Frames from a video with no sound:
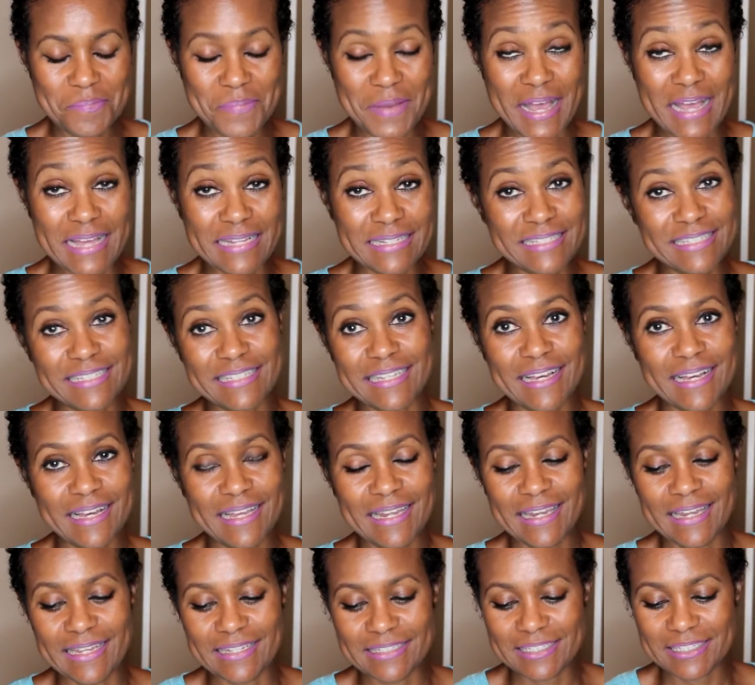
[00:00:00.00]
But
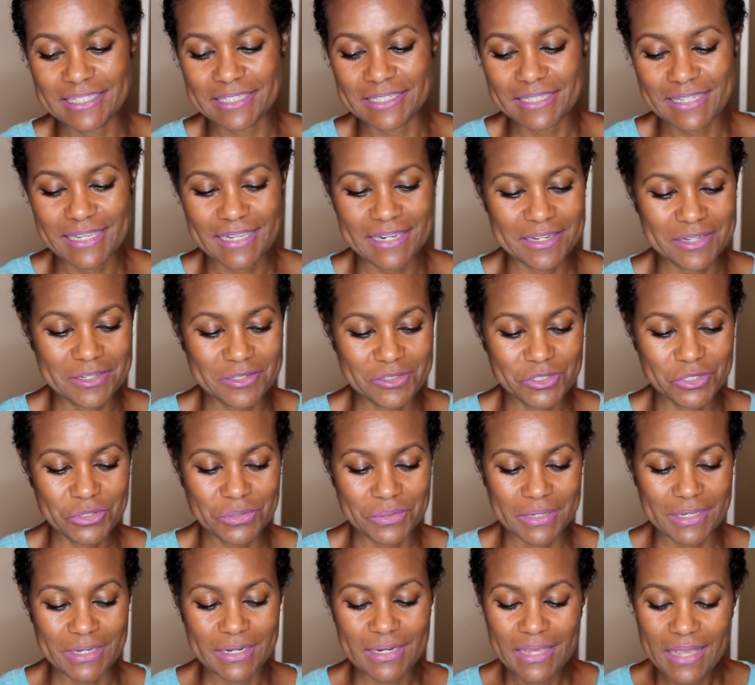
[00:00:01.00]
let's just get
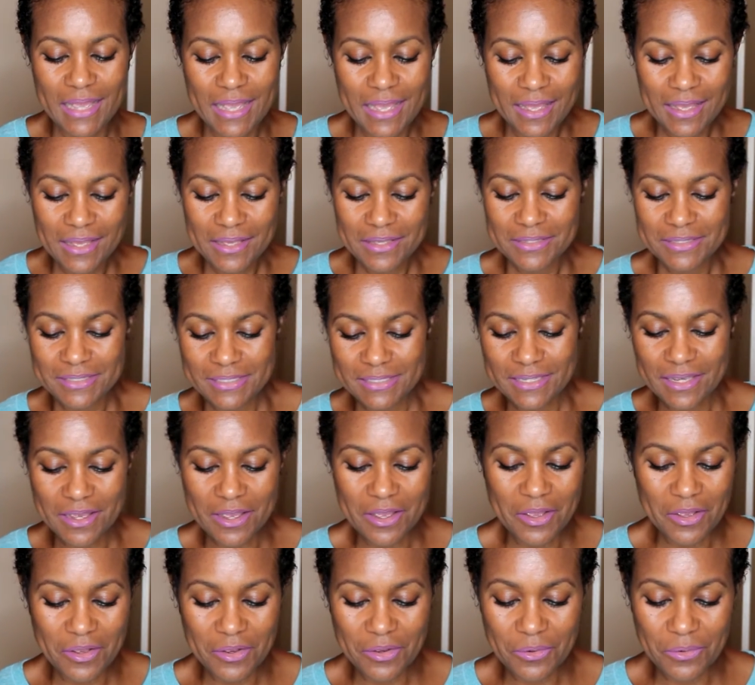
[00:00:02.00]
into it.
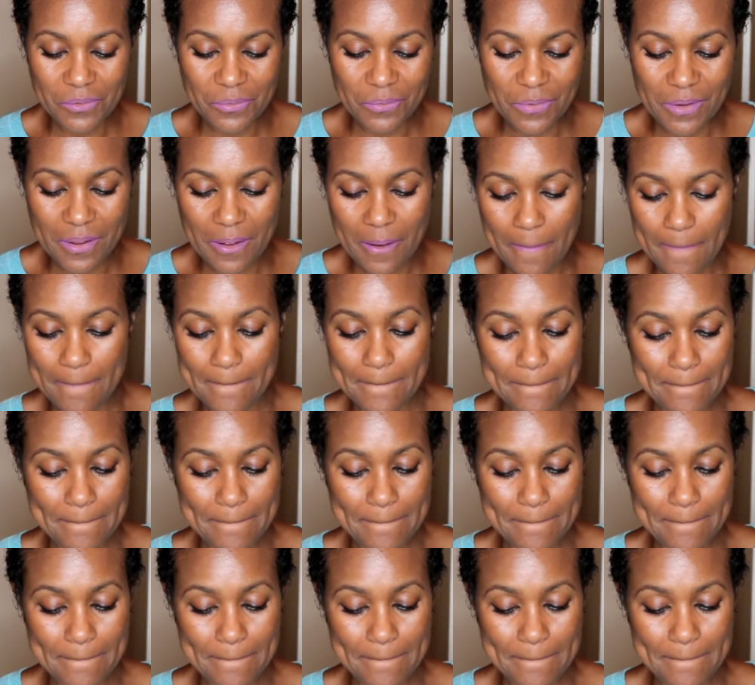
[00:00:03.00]
So,